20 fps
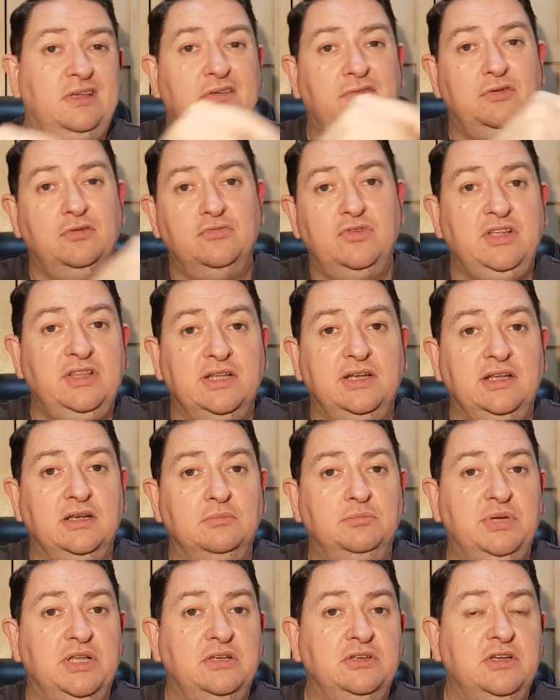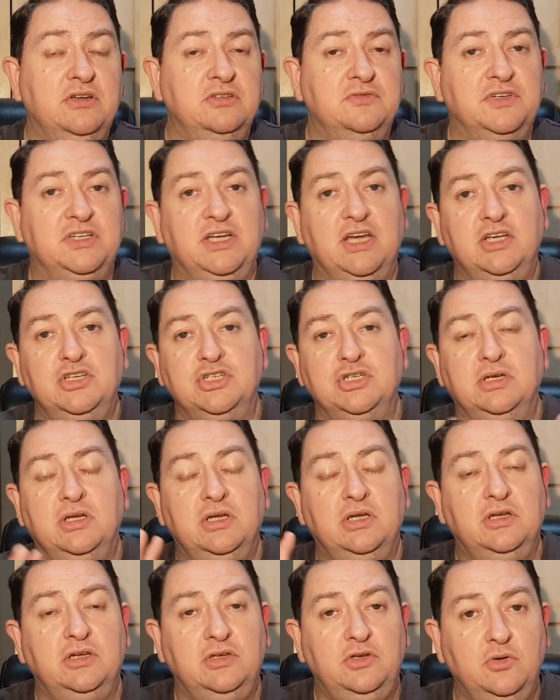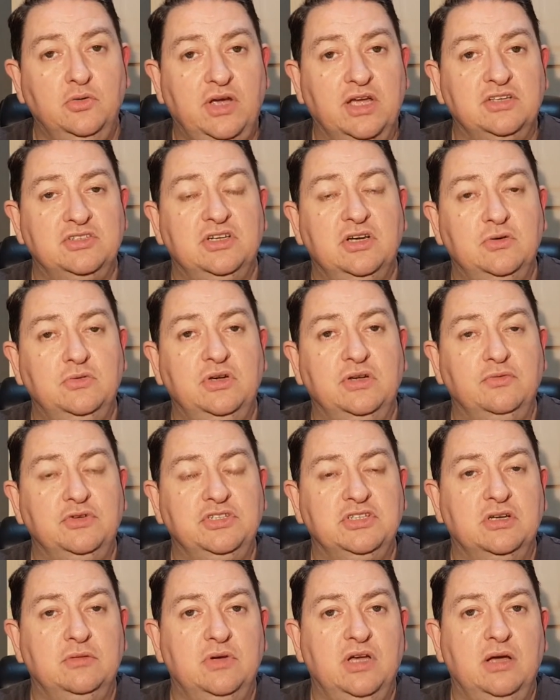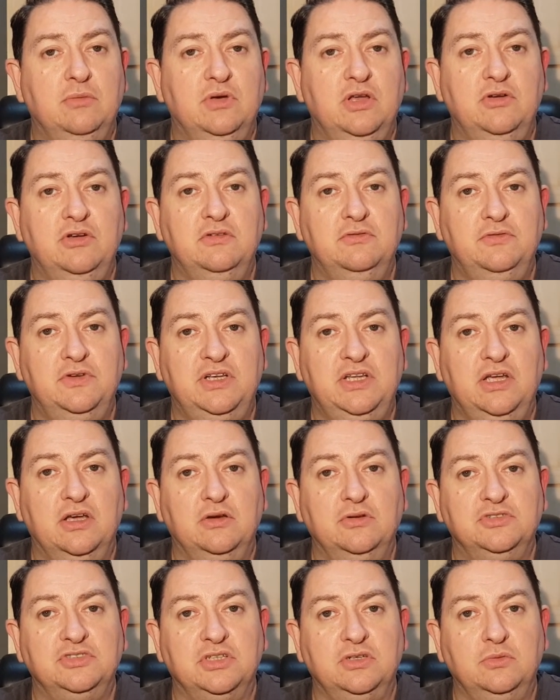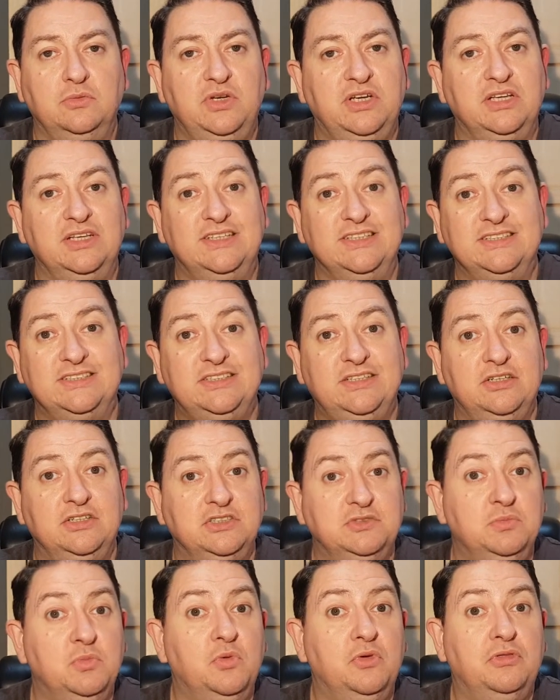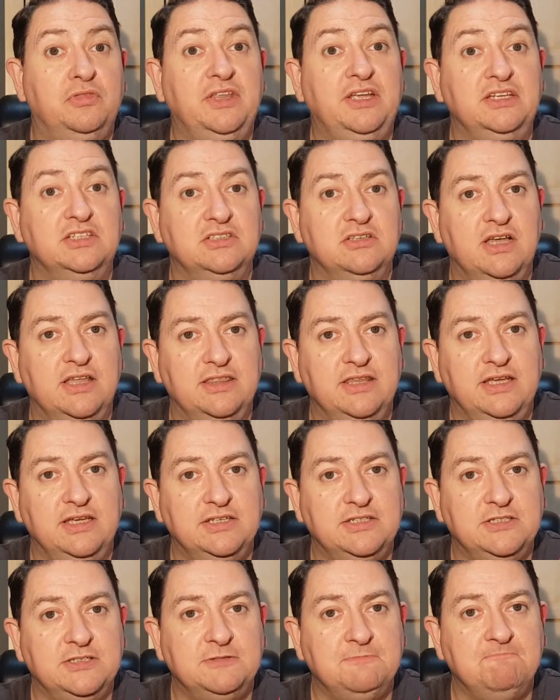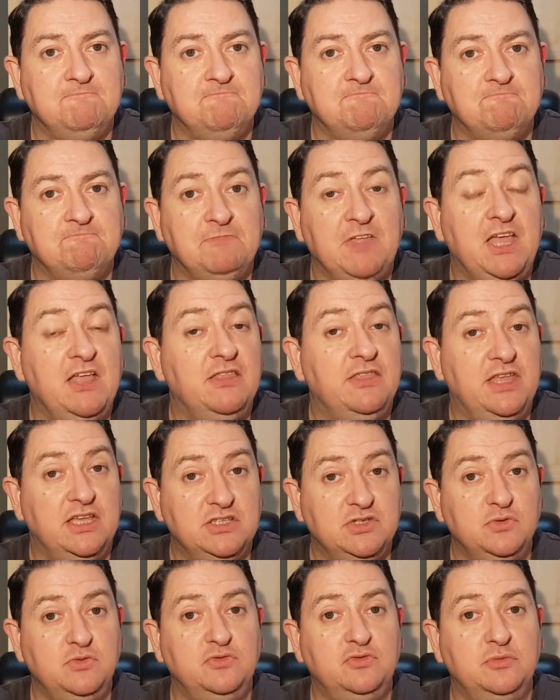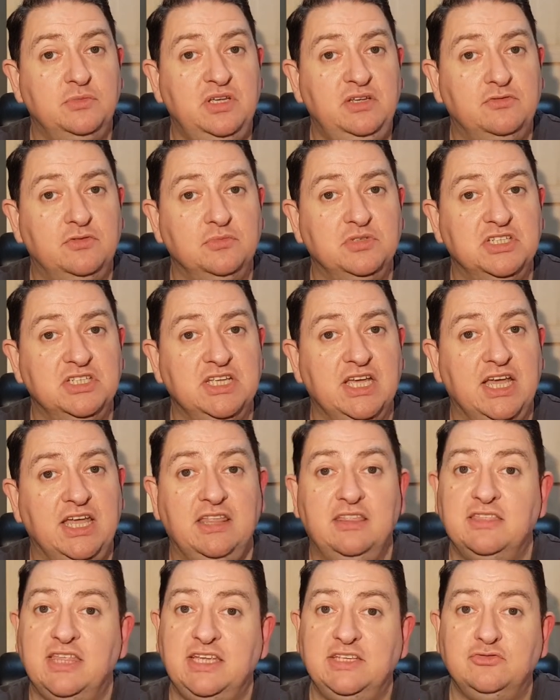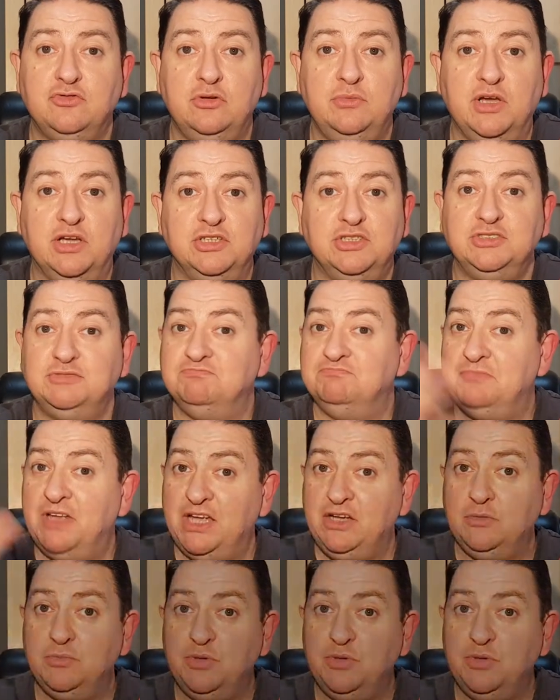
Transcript: If you ring the little bell notification, you'll get told every time I upload a video so we can discuss more things like this. That's all for me from today. Thanks very much and